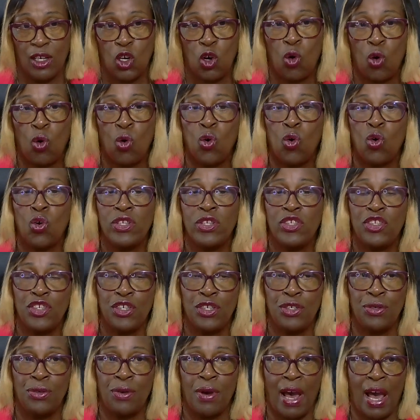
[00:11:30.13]
Or do
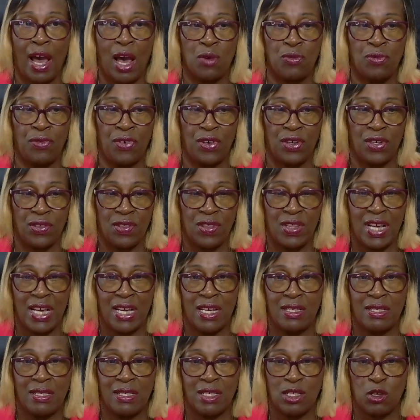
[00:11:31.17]
you have
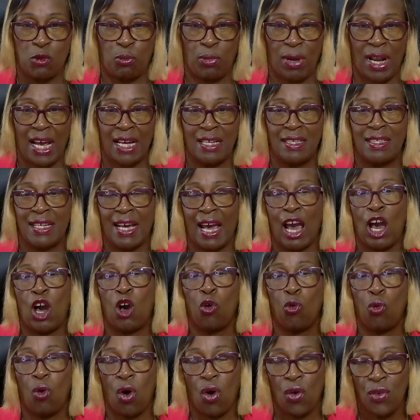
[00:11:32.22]
things planned
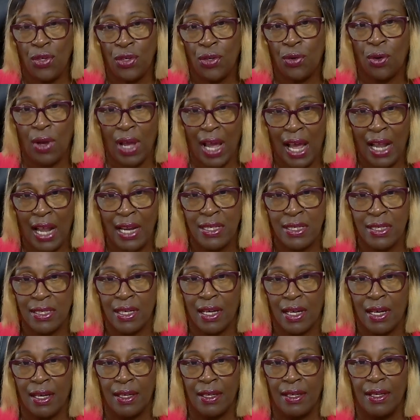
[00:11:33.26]
out on your calendar?
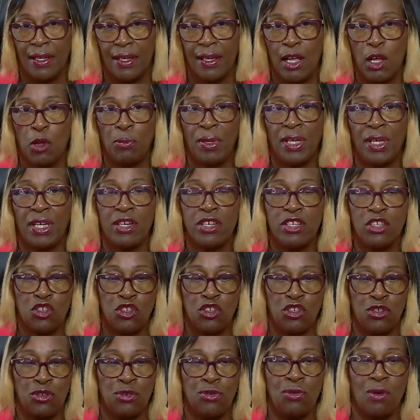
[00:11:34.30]
Because
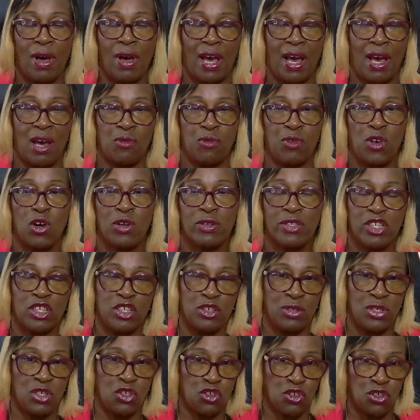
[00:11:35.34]
you have got to
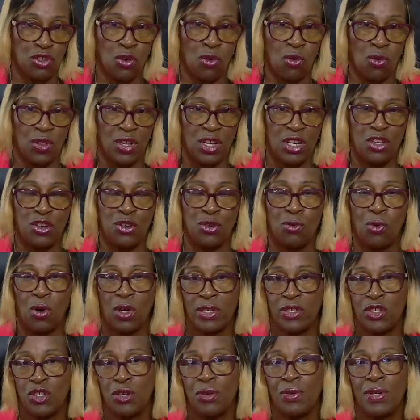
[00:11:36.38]
ensure that you are
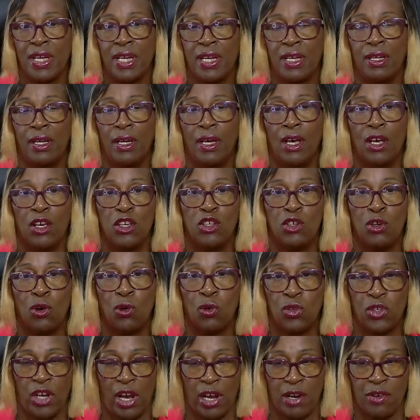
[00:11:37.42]
doing your
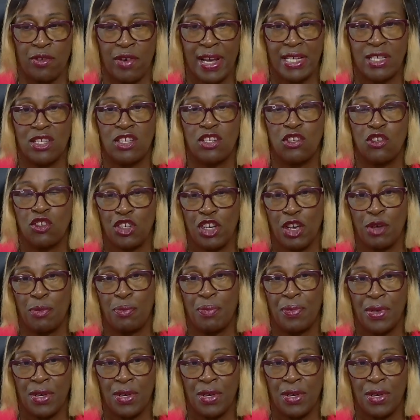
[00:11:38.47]
directorship,